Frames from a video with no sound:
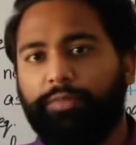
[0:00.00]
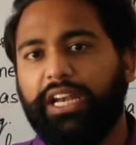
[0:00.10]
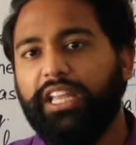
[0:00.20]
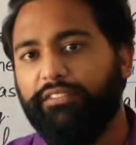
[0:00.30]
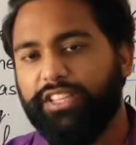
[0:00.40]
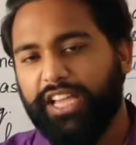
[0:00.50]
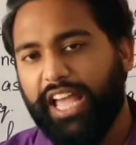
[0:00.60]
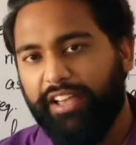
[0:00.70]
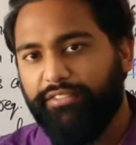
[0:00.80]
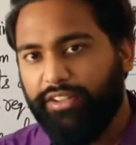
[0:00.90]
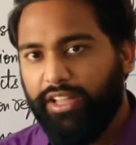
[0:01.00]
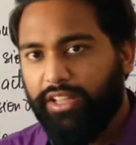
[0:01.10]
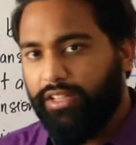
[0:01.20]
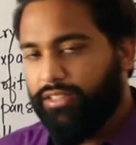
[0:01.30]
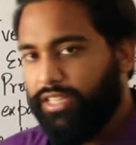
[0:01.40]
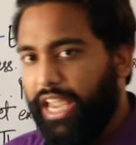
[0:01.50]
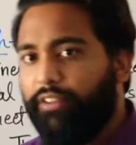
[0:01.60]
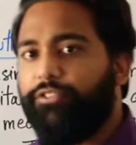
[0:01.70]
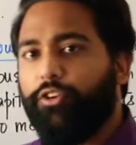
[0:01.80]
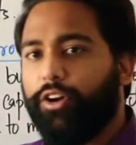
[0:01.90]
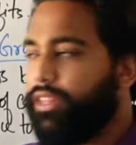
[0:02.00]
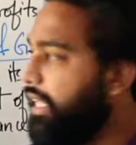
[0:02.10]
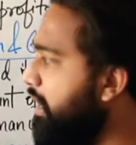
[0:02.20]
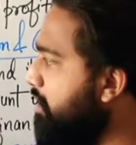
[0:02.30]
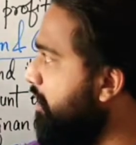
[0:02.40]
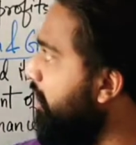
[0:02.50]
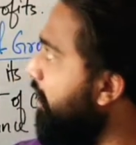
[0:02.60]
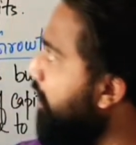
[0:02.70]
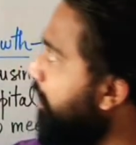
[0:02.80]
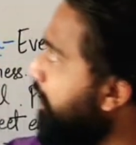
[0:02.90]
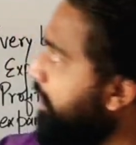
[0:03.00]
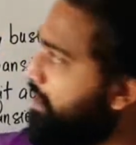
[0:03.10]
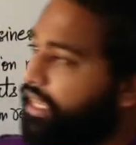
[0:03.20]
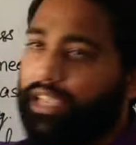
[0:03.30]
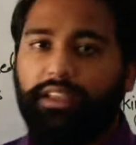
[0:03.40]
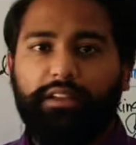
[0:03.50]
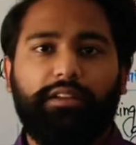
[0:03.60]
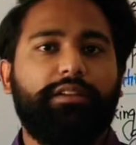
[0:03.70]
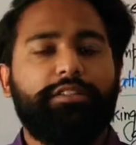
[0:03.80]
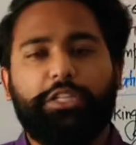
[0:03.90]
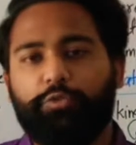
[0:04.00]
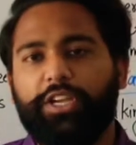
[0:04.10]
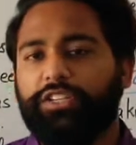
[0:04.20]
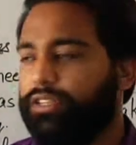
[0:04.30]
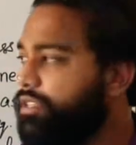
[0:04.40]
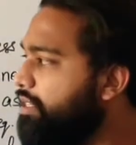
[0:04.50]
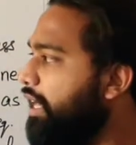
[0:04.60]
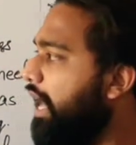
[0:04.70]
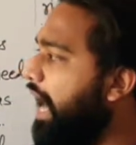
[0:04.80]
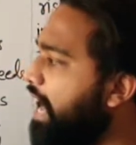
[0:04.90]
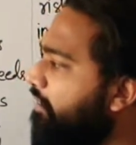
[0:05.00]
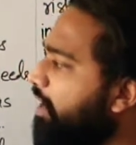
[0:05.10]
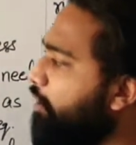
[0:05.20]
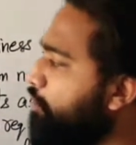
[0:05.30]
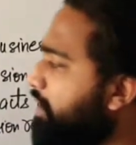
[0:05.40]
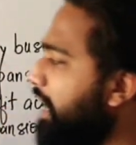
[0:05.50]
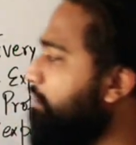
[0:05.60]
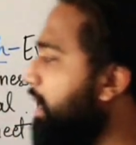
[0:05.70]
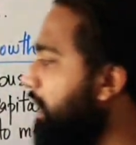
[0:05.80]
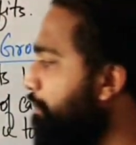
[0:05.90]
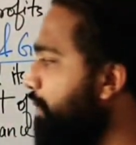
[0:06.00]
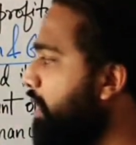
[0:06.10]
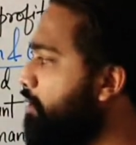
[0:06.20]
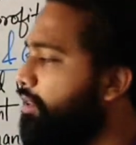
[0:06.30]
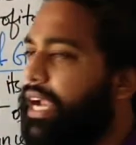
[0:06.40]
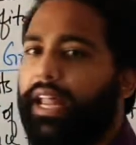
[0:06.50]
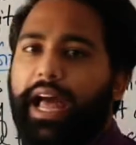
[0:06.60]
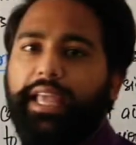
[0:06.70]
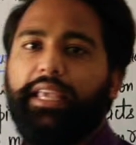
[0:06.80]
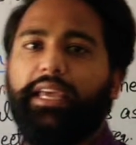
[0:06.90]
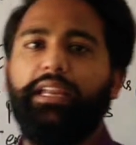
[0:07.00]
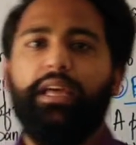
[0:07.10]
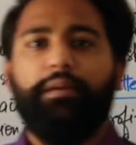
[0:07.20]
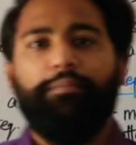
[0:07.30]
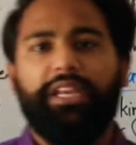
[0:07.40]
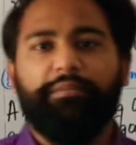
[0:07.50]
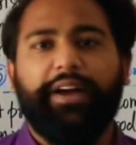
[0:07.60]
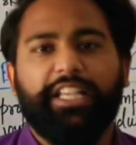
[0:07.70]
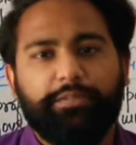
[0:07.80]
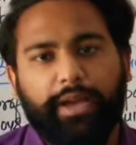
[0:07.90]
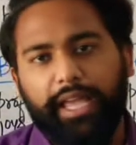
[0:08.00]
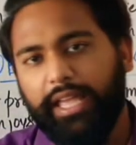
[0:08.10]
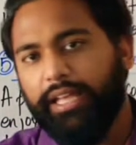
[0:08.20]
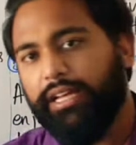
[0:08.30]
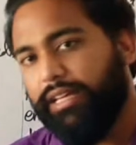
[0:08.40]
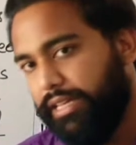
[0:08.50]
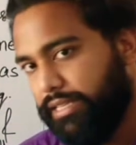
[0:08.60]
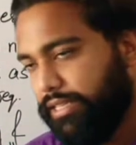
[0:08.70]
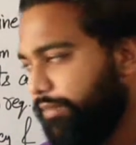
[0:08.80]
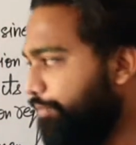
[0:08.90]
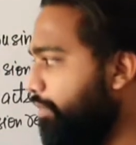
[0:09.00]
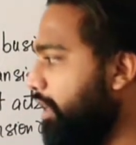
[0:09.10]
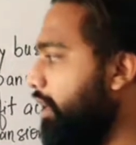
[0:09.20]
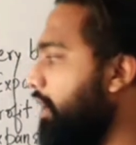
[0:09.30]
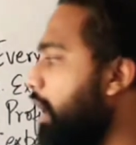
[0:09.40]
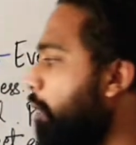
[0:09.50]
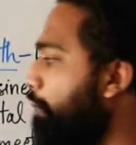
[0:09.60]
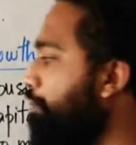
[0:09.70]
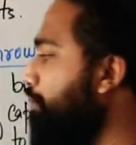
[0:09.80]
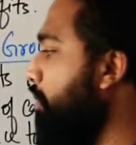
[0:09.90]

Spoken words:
money which I have saved for these risky situations, I will use that money so that I can minimize my risk. Now,